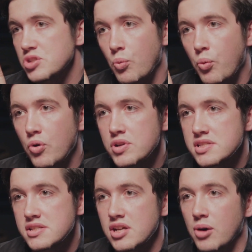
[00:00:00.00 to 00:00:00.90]

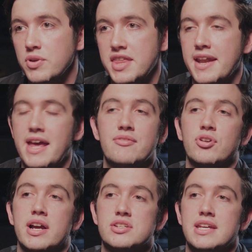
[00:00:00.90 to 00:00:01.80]
towards the top without
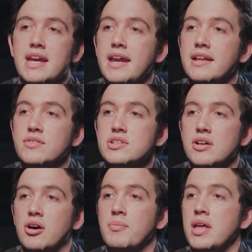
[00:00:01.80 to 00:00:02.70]
ever actually hitting the
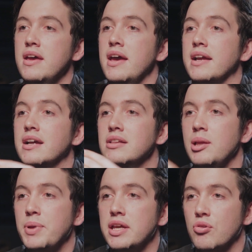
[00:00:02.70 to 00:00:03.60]
top and
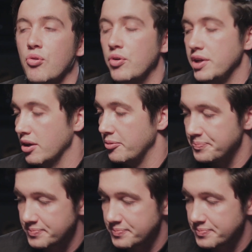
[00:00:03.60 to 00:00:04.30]
clipping your audio.